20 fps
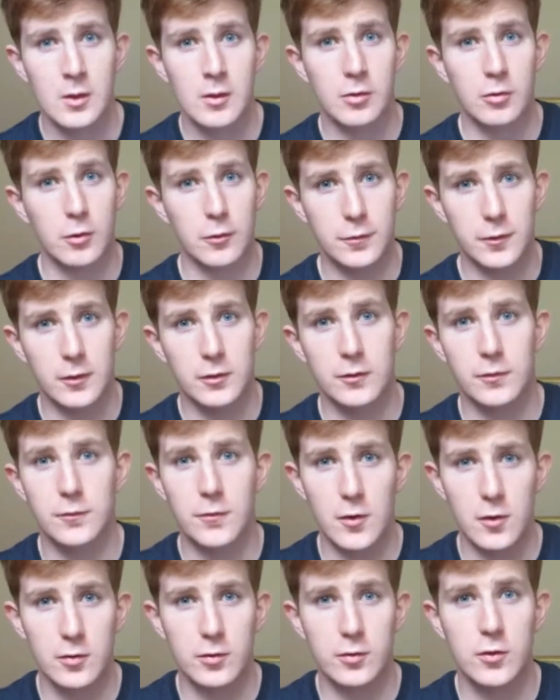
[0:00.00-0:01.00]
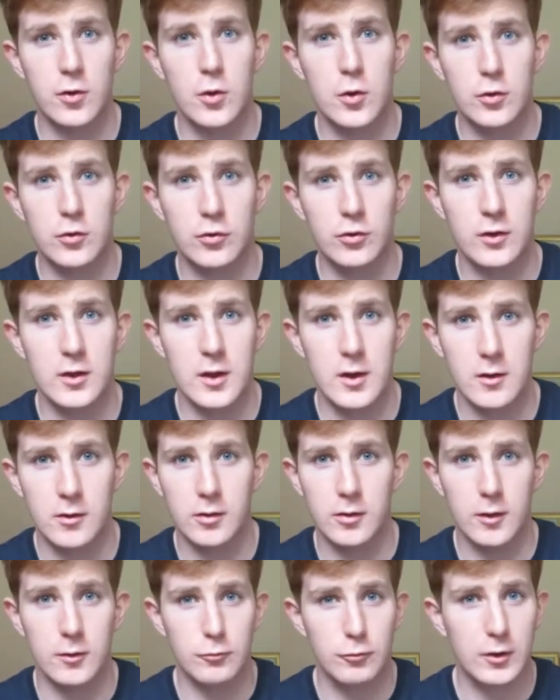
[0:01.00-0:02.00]
So for the first 2 to 3
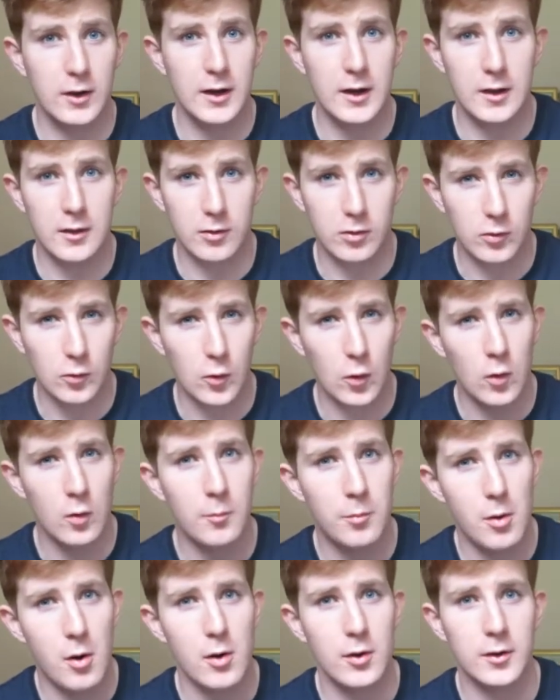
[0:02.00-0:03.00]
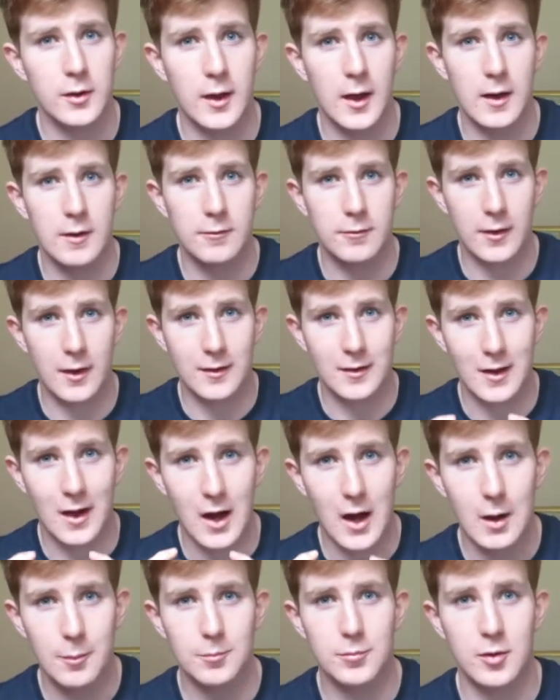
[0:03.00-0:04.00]
years, it really is so important to have an
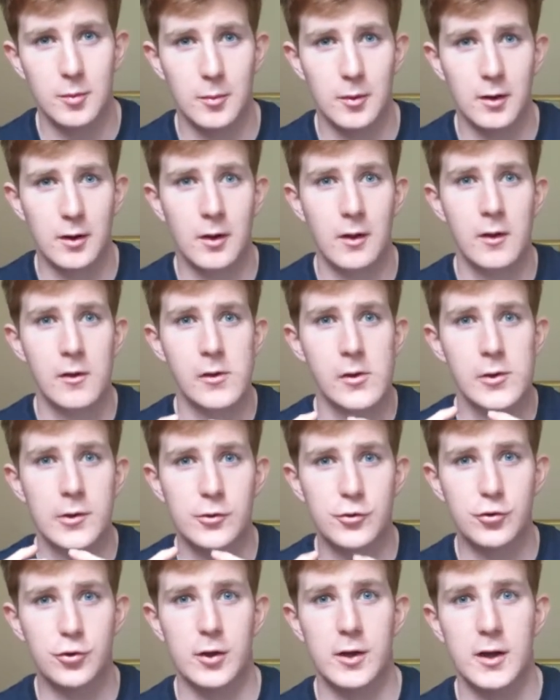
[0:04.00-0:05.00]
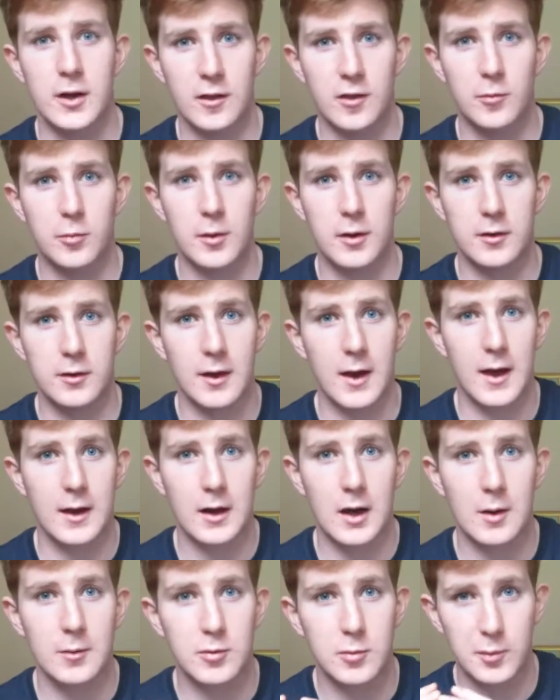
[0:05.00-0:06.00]
optimal training split and
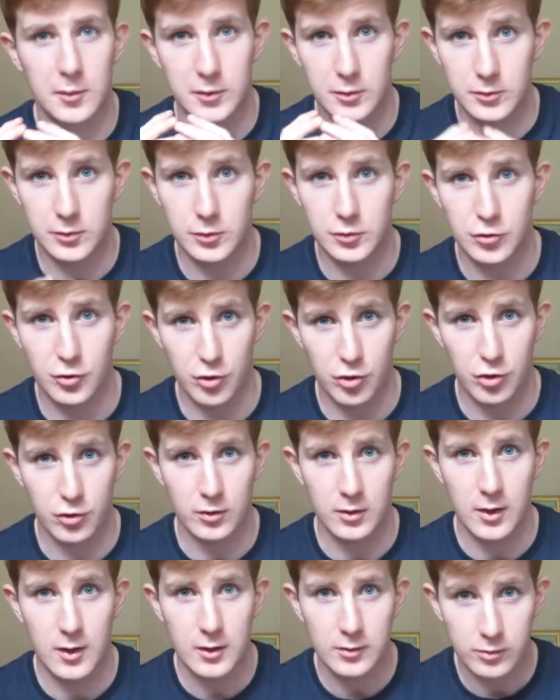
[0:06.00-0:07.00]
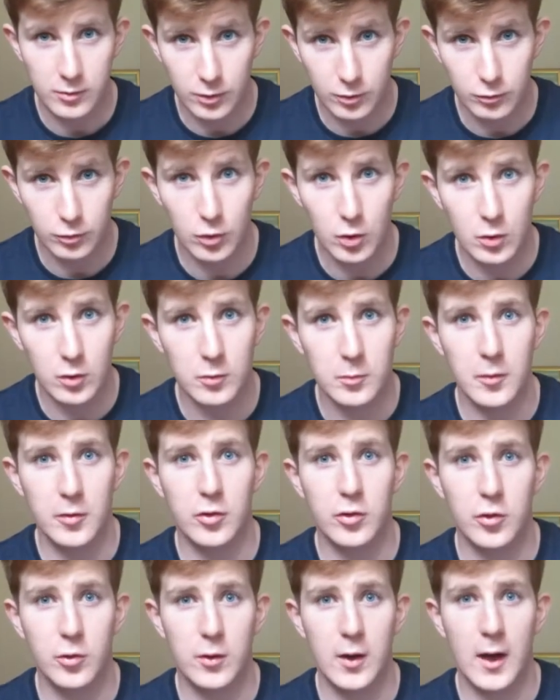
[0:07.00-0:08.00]
optimal nutrition to grow as
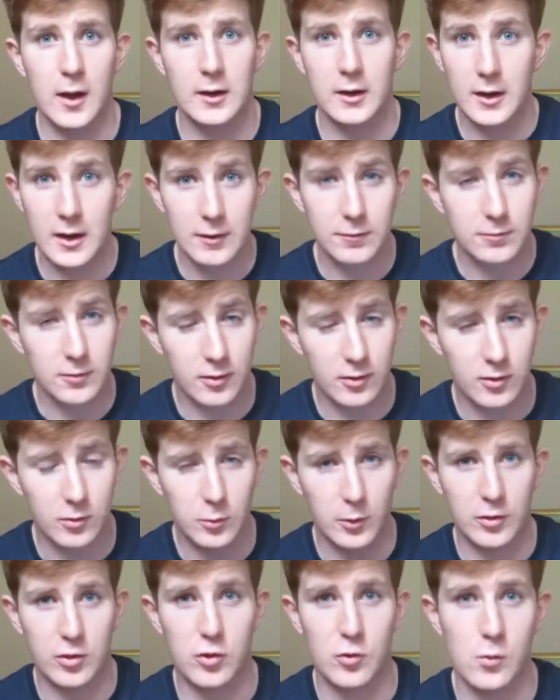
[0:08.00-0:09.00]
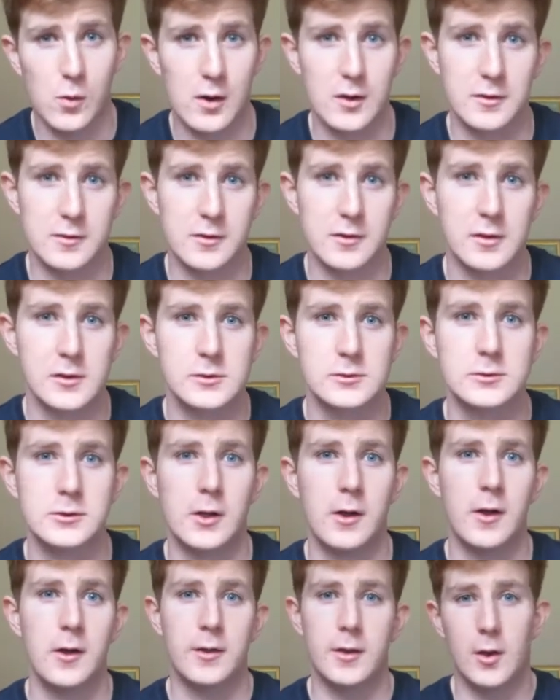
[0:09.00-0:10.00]
much as you can, if this is what you want.
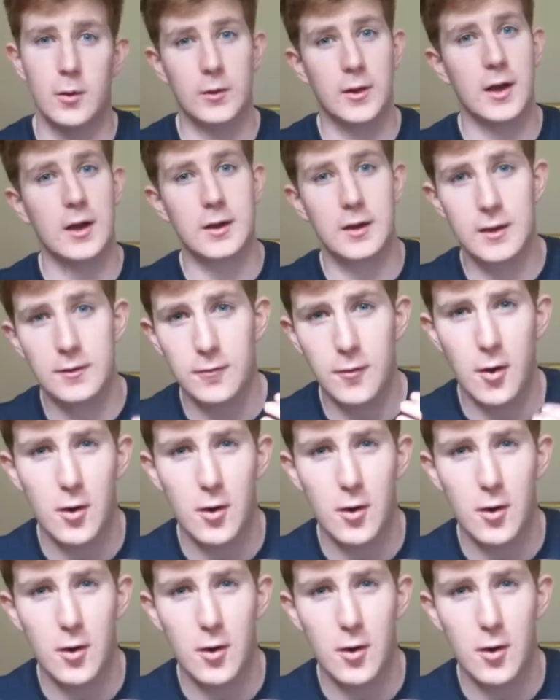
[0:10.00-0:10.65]
Now again, if